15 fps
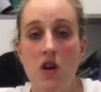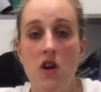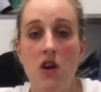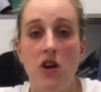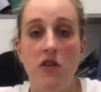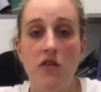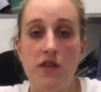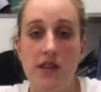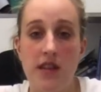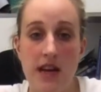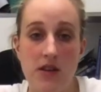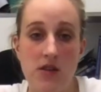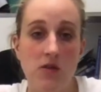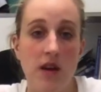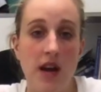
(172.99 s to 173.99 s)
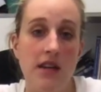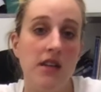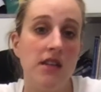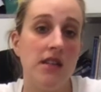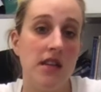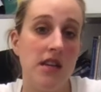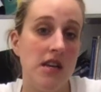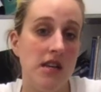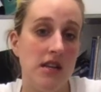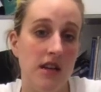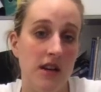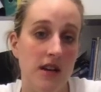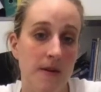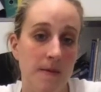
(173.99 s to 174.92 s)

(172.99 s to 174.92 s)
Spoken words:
of saddle anaesthesia,